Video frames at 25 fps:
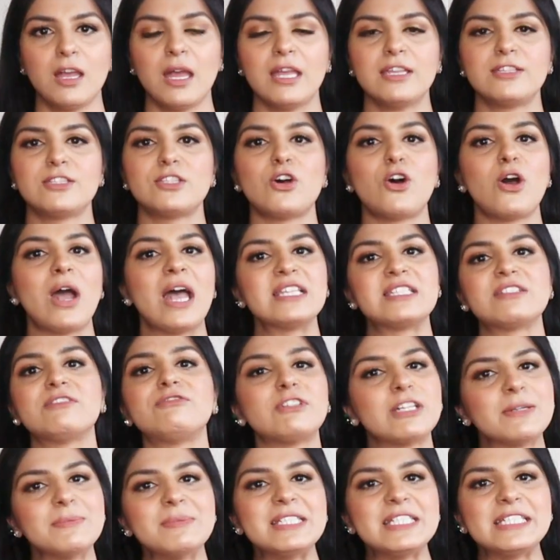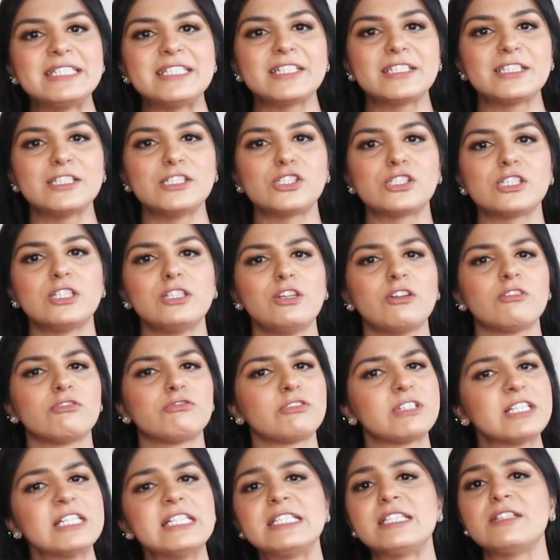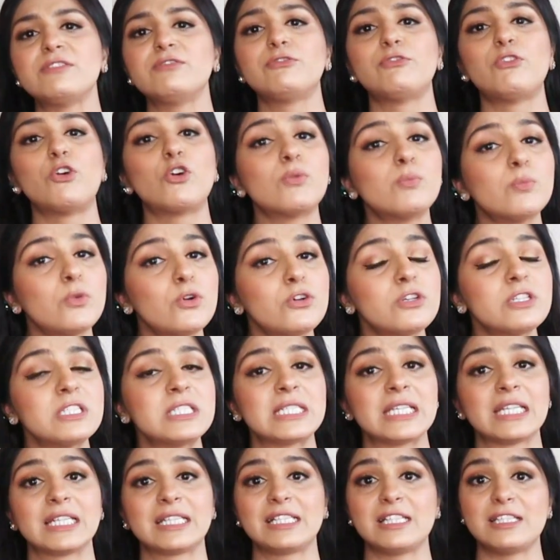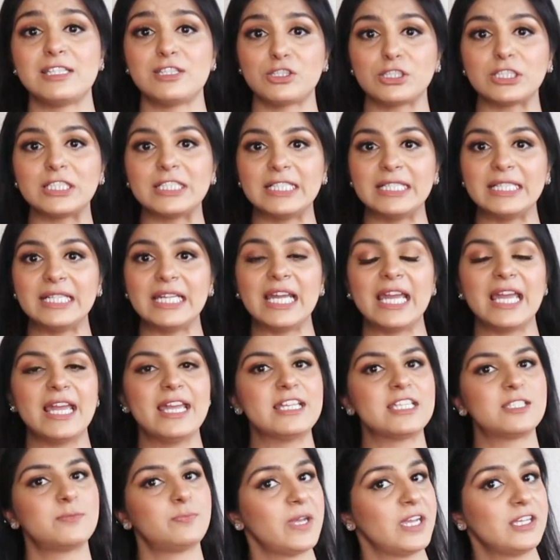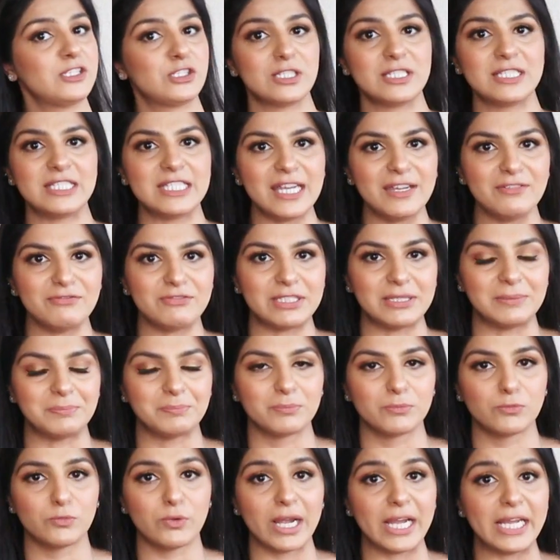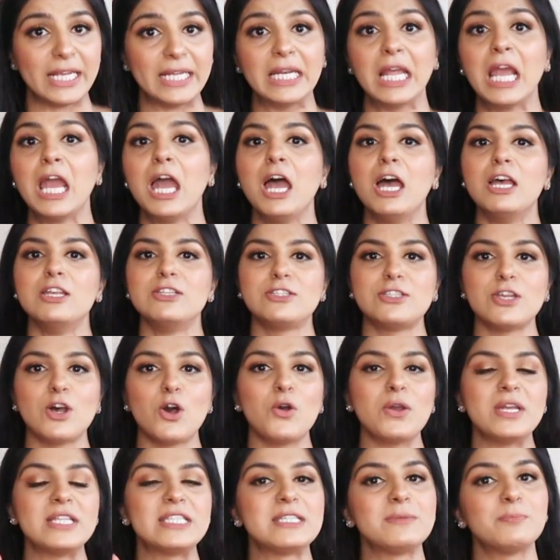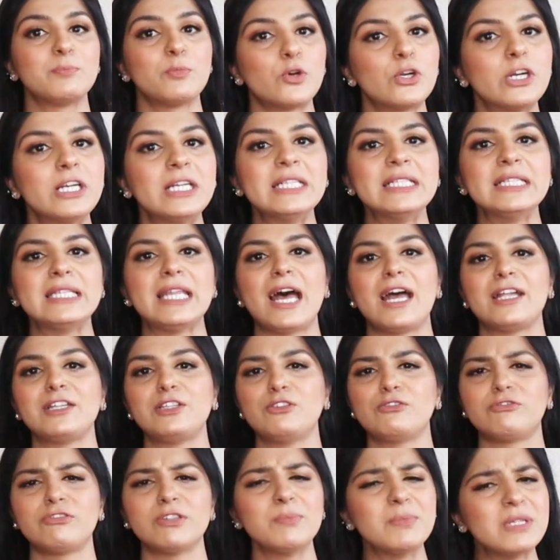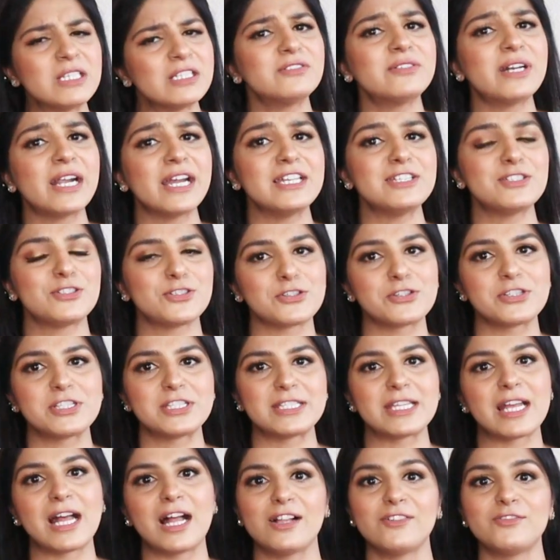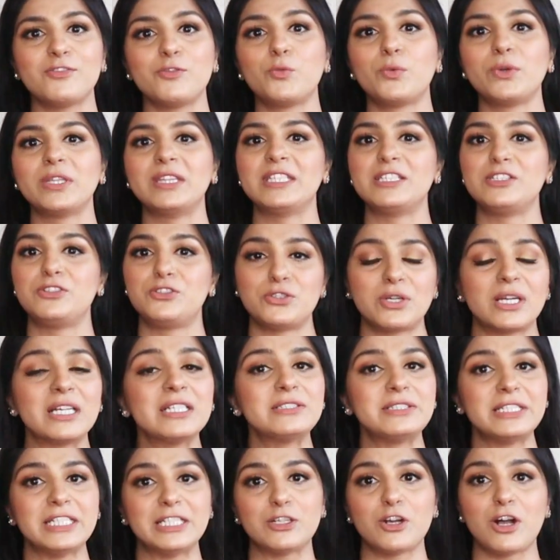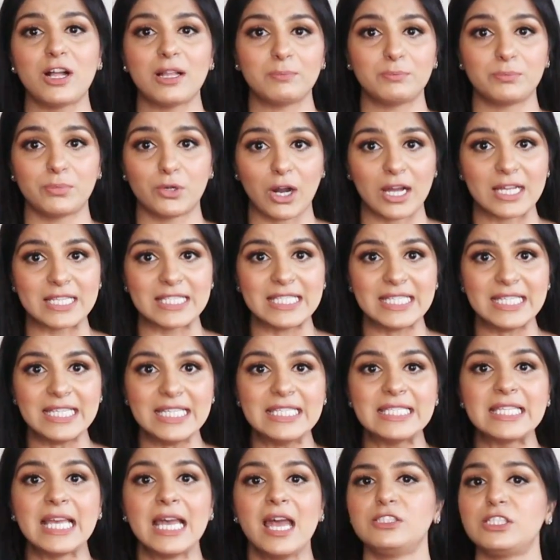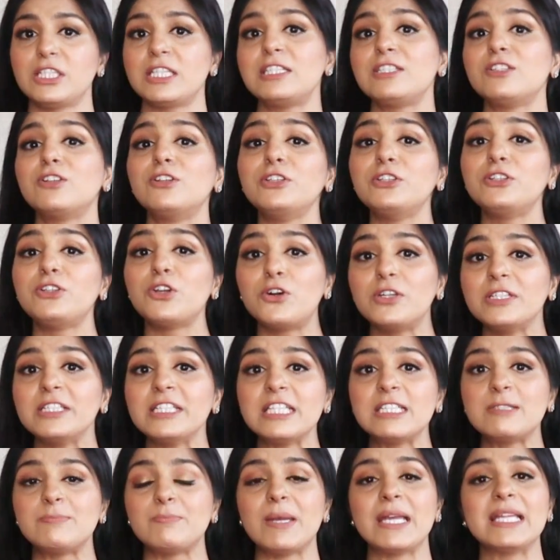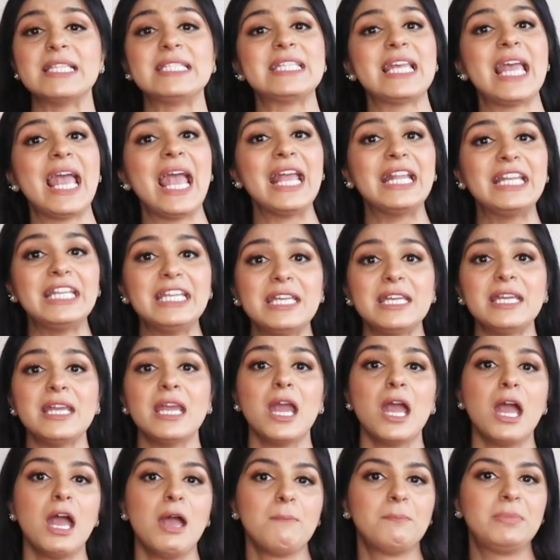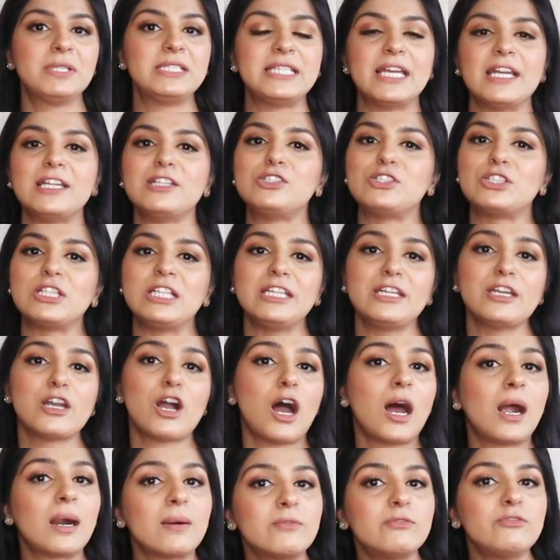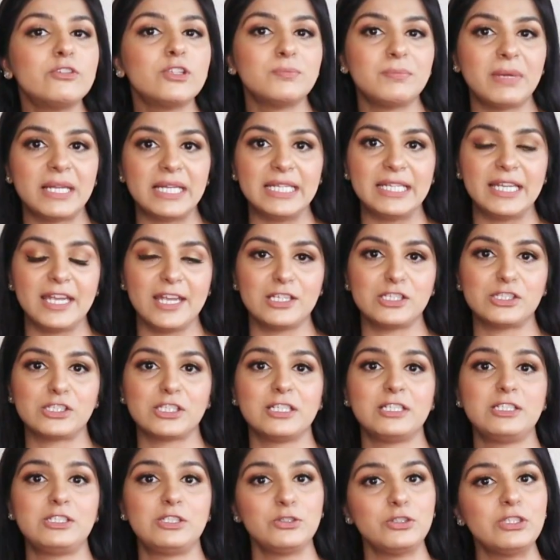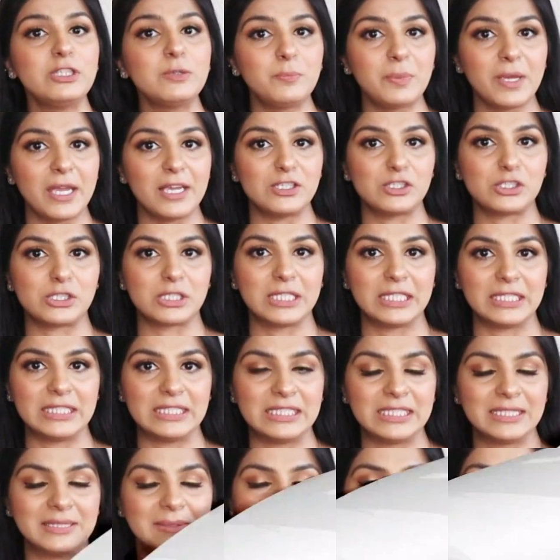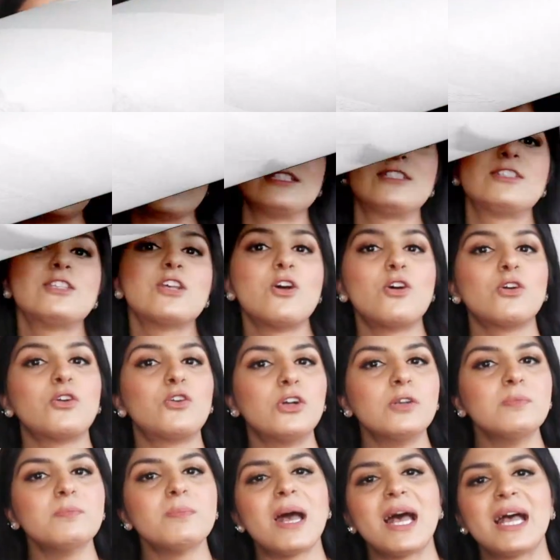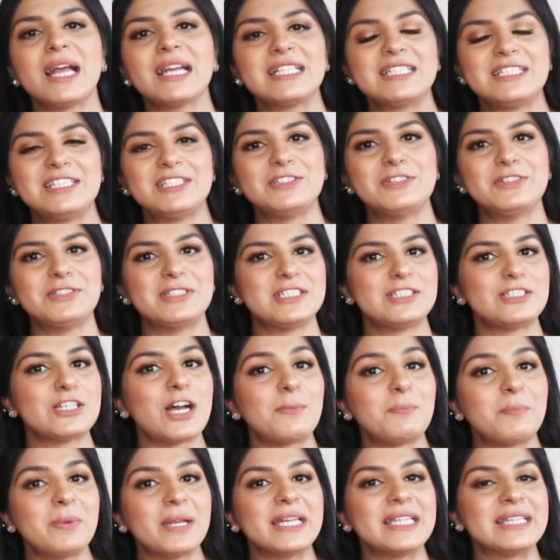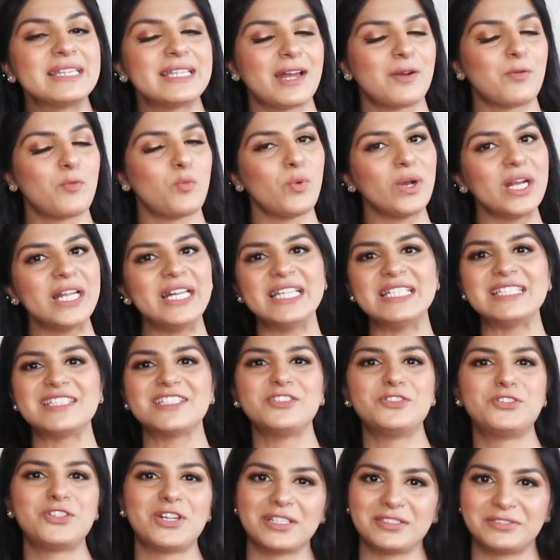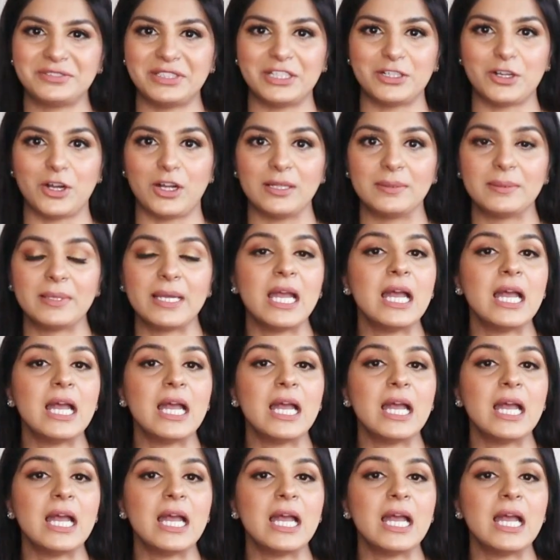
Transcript: So as a pharmacy technician, your first and foremost concern is patient safety, right? So it's important that you familiarize yourself with the drug recall process just so you don't dispense any potentially harmful medication to the patient. All right, so going back to the topic that what is a drug recall?